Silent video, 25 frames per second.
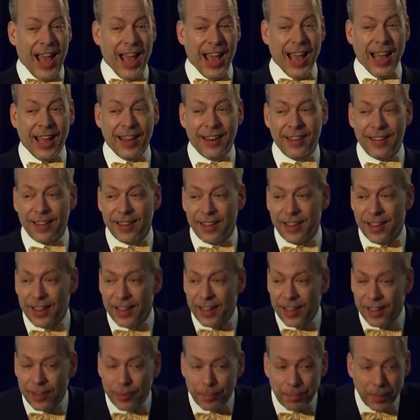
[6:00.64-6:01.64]
And
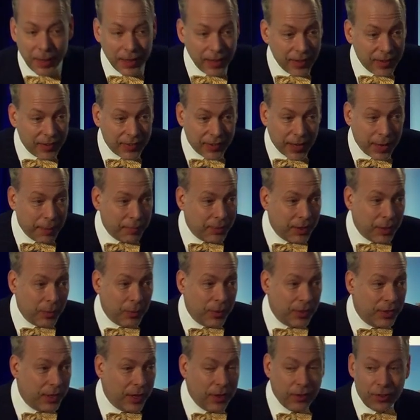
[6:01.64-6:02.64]
it's been the same thing
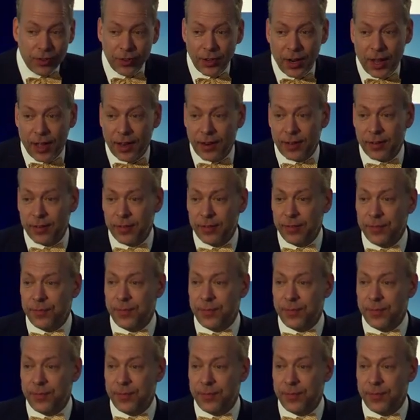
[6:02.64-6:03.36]
with the internet.